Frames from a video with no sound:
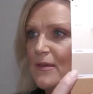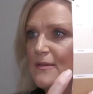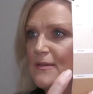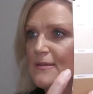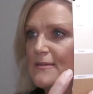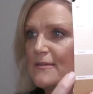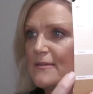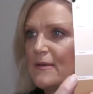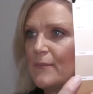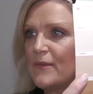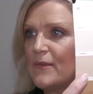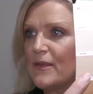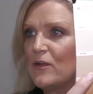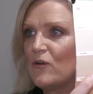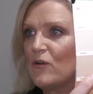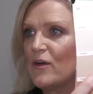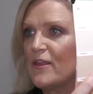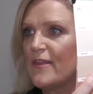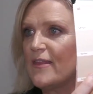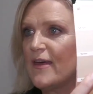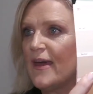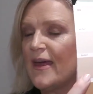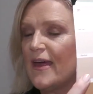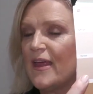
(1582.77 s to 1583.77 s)

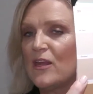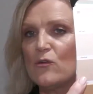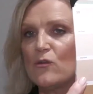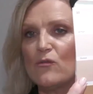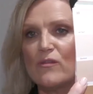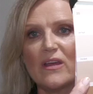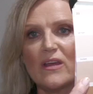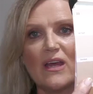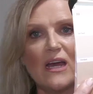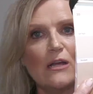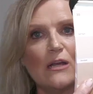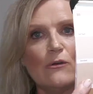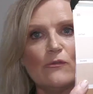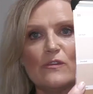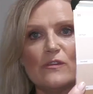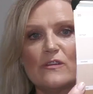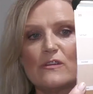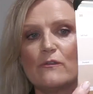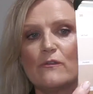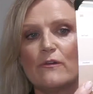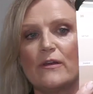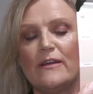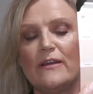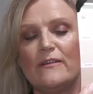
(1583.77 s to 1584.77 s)
like that, and look, the color on the
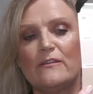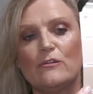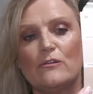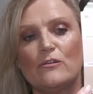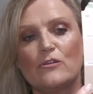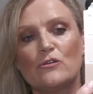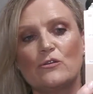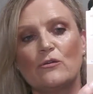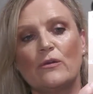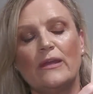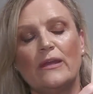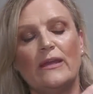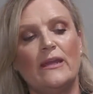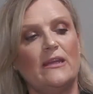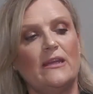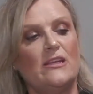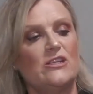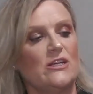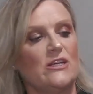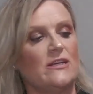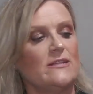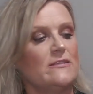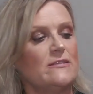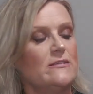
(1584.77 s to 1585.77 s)
screen's not doing it any
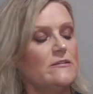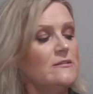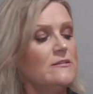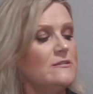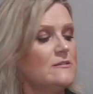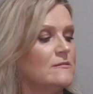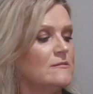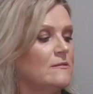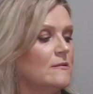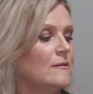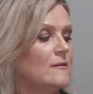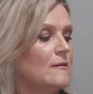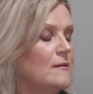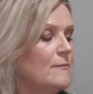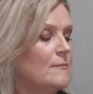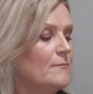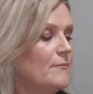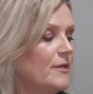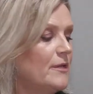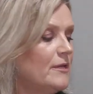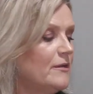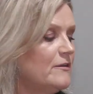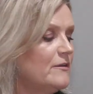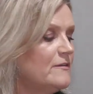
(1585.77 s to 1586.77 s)
justice,
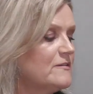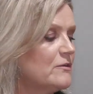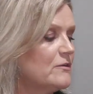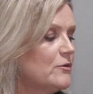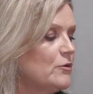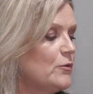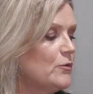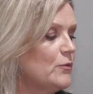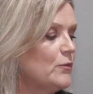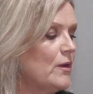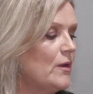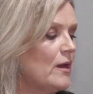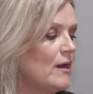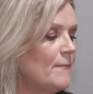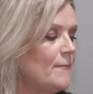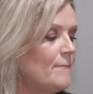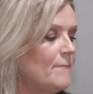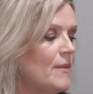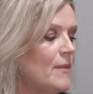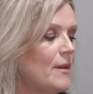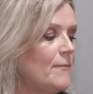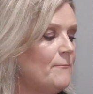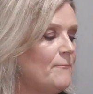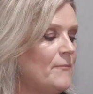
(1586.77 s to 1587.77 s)
but it is called
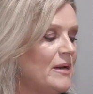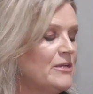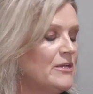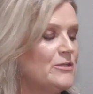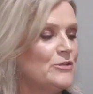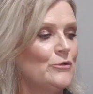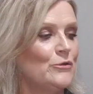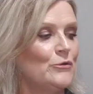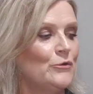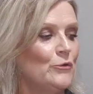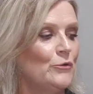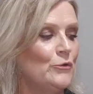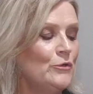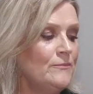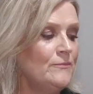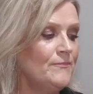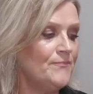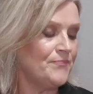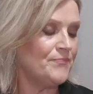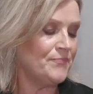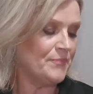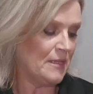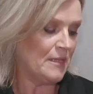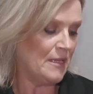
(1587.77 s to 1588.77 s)
Bundanoon.
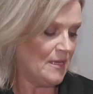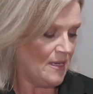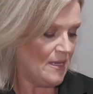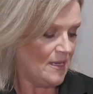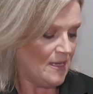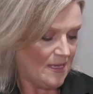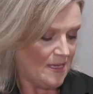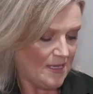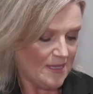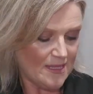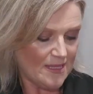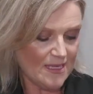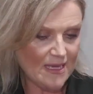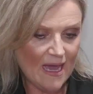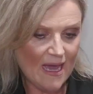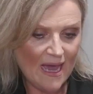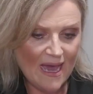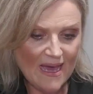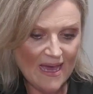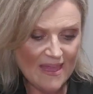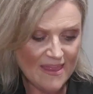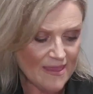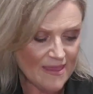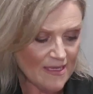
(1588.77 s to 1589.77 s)
The
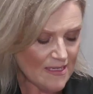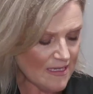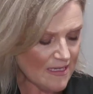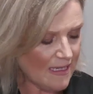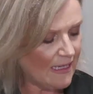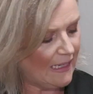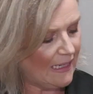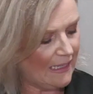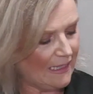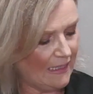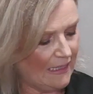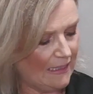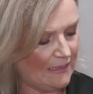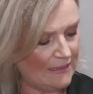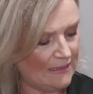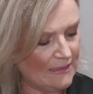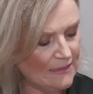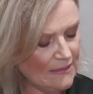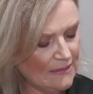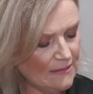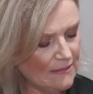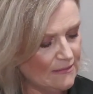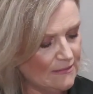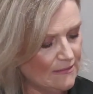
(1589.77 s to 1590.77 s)
other
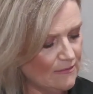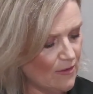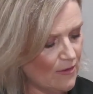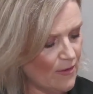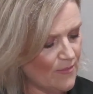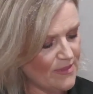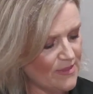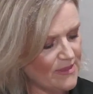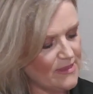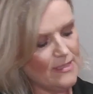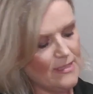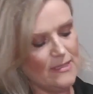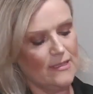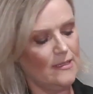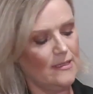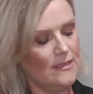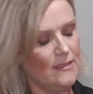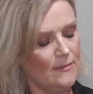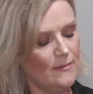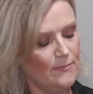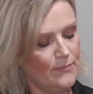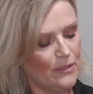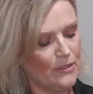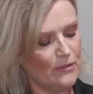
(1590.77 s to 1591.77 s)
color, I'm
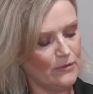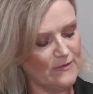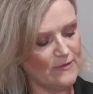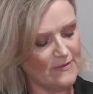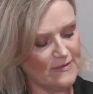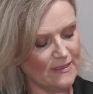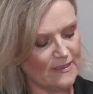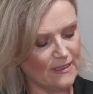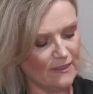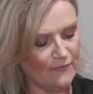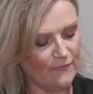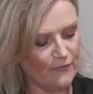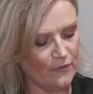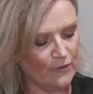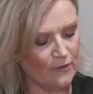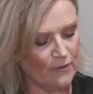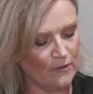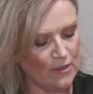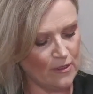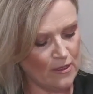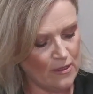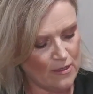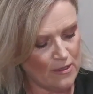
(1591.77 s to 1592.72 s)
thinking, because given